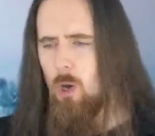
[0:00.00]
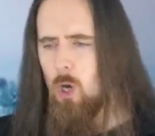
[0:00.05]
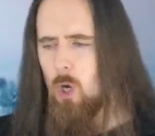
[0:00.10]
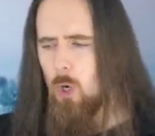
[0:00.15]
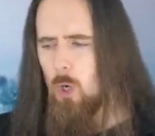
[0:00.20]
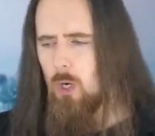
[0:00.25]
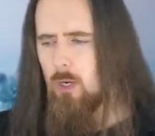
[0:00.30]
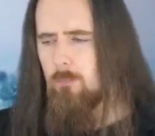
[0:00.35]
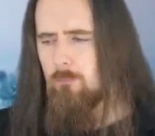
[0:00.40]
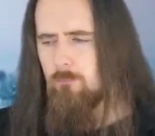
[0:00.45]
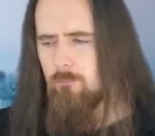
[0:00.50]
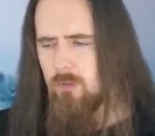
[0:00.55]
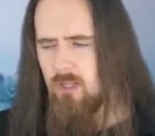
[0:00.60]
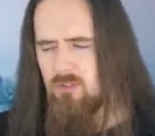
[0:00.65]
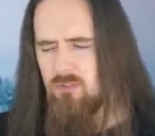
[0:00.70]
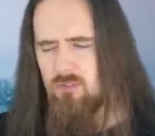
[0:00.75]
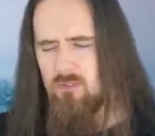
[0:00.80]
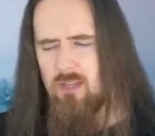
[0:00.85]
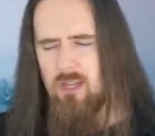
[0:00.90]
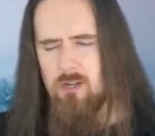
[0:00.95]
bar,
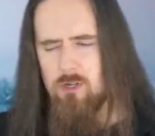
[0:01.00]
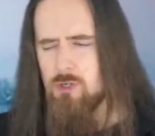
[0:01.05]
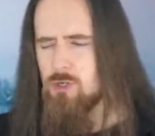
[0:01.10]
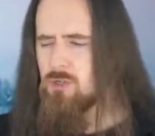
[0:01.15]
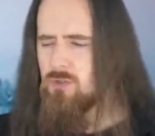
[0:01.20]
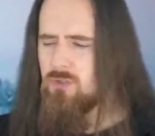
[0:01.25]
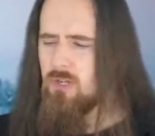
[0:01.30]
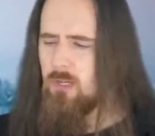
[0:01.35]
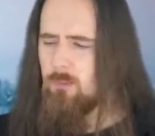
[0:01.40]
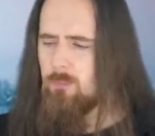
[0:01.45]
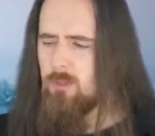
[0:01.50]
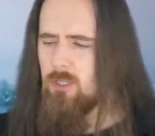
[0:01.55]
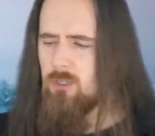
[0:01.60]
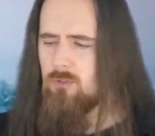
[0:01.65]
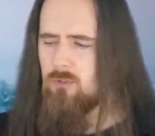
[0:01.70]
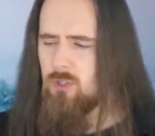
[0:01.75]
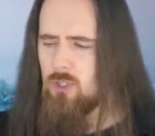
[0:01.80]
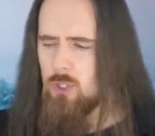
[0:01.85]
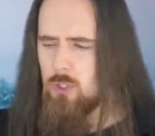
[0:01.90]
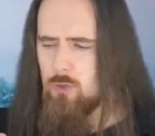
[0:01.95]
it's interesting
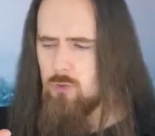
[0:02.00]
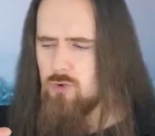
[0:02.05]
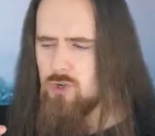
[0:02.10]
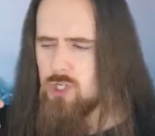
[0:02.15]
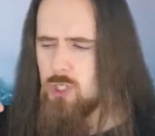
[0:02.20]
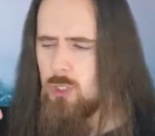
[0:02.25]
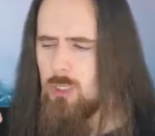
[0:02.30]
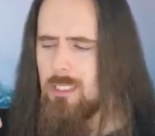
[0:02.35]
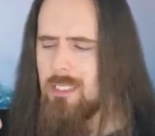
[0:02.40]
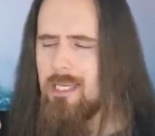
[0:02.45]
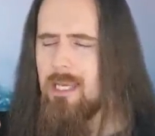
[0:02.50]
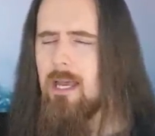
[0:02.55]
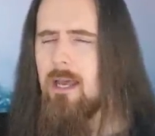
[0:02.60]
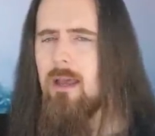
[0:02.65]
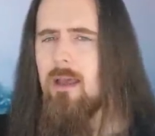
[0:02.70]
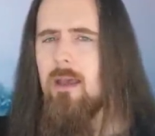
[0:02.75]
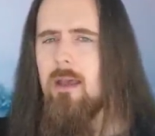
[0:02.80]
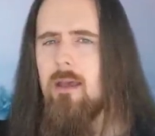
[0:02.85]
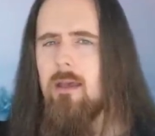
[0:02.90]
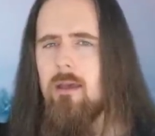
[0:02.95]
because usually,
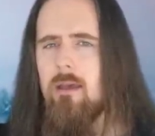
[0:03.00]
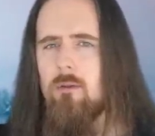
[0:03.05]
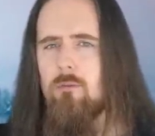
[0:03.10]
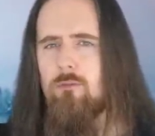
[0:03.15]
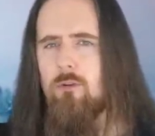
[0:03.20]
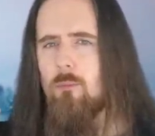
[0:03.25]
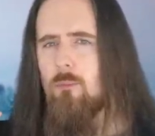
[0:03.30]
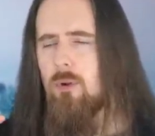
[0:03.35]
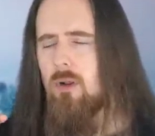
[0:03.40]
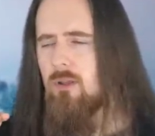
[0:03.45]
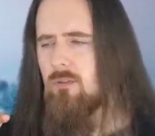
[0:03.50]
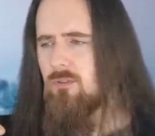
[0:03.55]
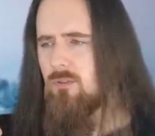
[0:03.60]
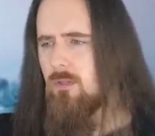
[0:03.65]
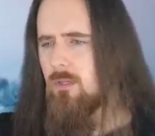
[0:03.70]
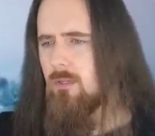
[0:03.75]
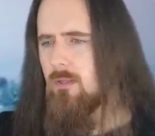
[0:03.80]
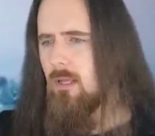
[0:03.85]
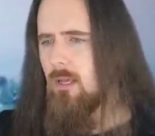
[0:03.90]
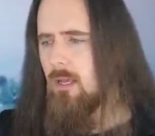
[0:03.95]
from what I've
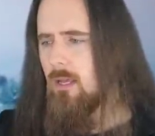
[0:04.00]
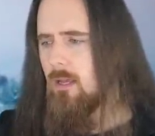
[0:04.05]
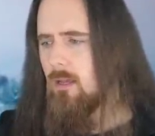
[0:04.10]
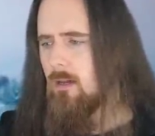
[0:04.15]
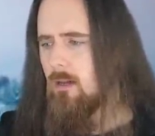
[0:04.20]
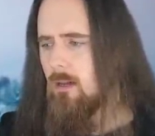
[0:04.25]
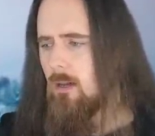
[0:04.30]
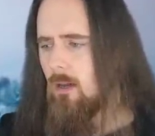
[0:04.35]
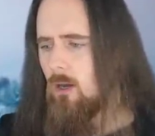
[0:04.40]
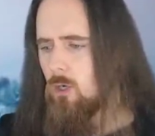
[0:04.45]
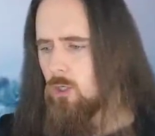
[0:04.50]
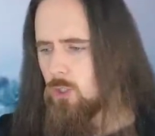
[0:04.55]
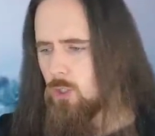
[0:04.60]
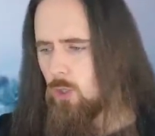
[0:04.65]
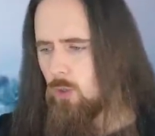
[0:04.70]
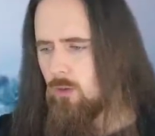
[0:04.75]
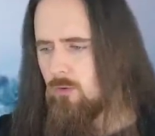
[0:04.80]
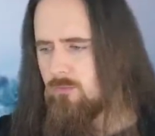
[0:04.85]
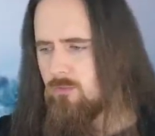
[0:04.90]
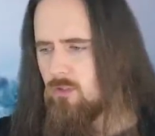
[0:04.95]
seen, they uh, are
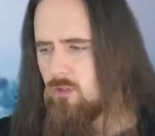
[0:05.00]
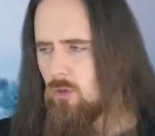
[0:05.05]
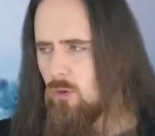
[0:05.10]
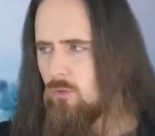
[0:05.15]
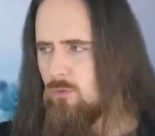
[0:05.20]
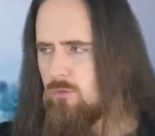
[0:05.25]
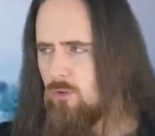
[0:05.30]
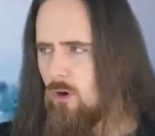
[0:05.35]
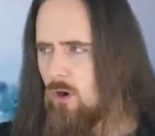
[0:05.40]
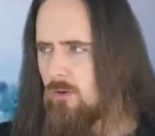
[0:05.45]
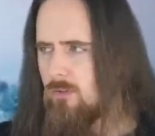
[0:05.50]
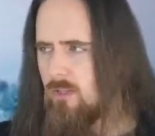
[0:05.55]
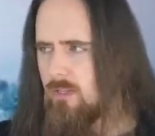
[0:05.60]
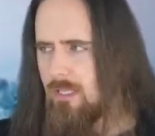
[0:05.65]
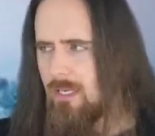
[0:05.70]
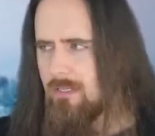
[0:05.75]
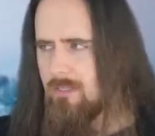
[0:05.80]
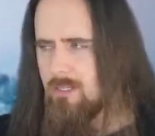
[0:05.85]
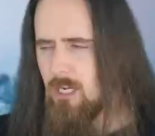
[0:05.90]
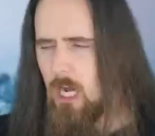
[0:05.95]
curved so far that
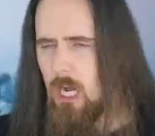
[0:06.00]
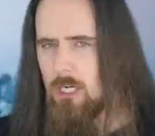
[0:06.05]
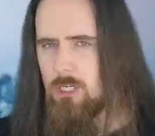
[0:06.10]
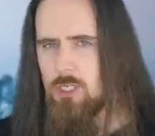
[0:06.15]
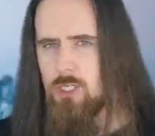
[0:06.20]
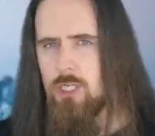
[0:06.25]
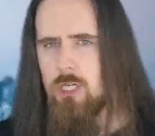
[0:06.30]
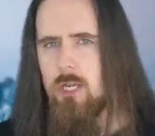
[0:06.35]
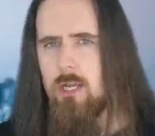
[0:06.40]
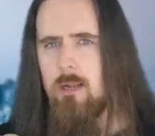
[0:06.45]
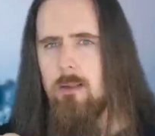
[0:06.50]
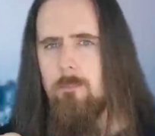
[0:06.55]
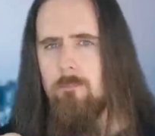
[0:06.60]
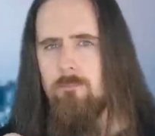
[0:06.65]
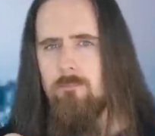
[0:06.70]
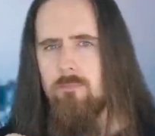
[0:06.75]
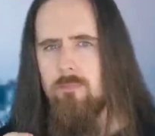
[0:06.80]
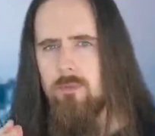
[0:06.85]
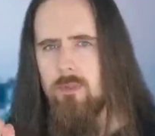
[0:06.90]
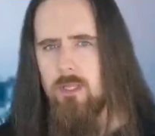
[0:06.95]
they touch
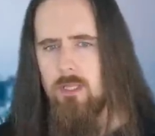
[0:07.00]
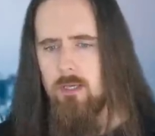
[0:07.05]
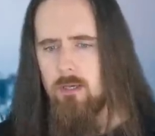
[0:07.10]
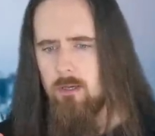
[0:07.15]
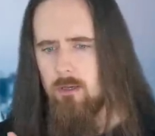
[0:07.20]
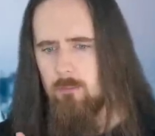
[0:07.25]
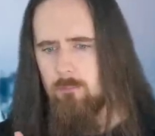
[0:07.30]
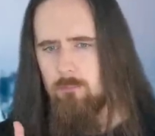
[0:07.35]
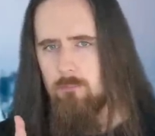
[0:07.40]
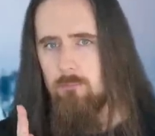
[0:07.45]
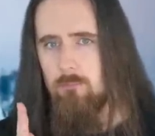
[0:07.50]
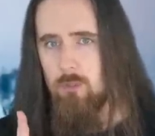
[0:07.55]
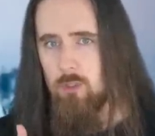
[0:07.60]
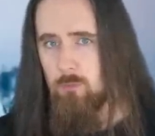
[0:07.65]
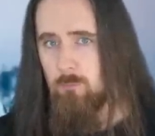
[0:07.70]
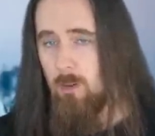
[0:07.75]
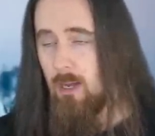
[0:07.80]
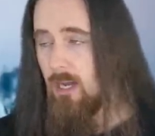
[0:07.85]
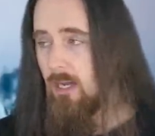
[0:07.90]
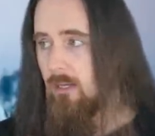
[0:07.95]
the uh,
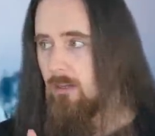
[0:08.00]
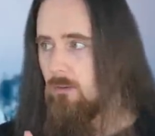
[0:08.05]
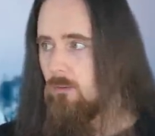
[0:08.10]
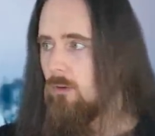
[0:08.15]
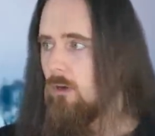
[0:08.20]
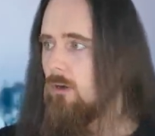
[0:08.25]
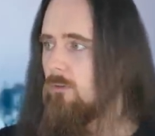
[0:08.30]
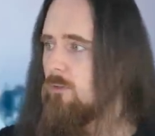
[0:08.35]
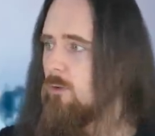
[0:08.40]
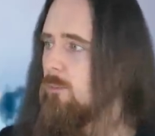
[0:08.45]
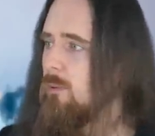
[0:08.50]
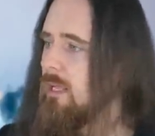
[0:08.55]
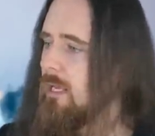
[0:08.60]
spine of the